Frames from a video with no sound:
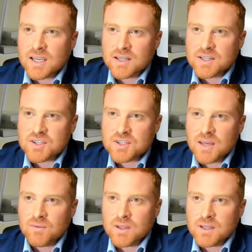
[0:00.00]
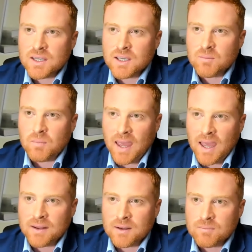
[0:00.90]
in a seven year
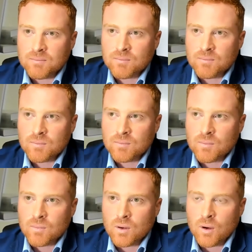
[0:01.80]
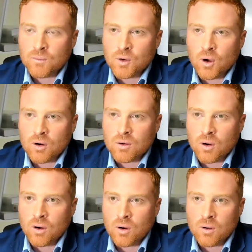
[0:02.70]
pattern of not
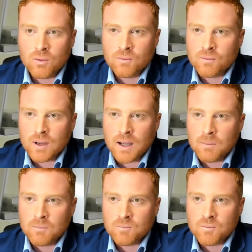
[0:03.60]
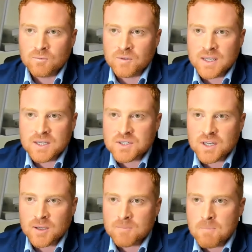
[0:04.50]
of um,
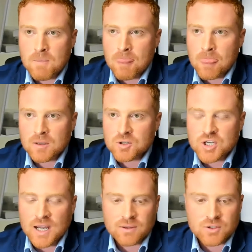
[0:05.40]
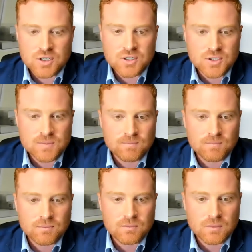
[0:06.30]
visa challenges
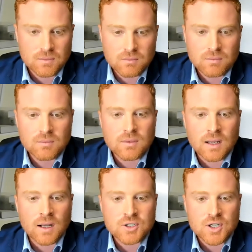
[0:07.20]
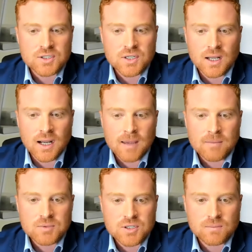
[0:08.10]
that I just
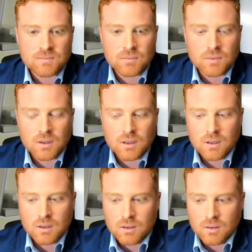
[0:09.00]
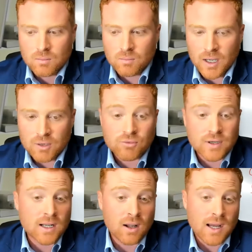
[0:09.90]
collapsed by
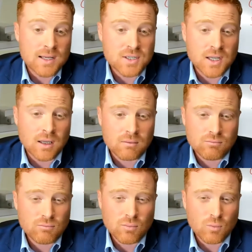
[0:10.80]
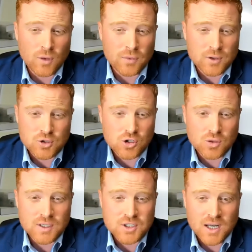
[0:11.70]
realizing what the true
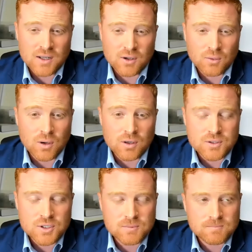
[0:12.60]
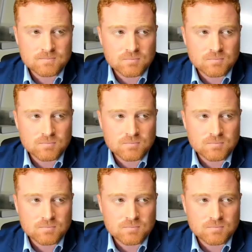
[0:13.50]
agenda was.